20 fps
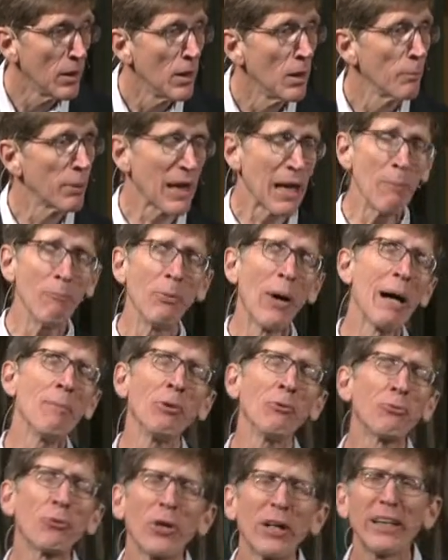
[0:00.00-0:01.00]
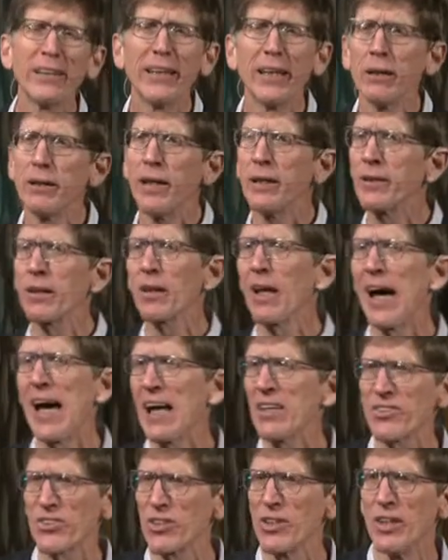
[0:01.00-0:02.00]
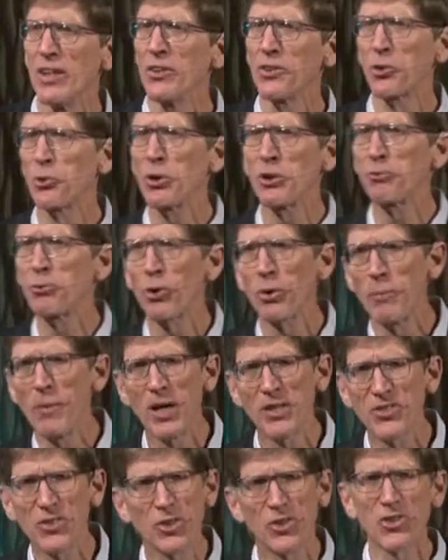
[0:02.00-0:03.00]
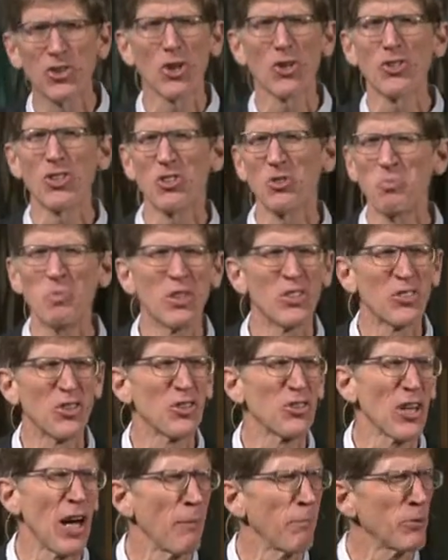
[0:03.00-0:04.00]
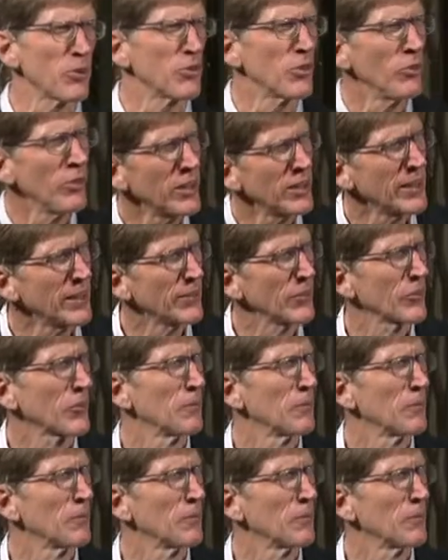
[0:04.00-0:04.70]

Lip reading: But I'm afraid that in the last 24 months, the church has missed its opportunities.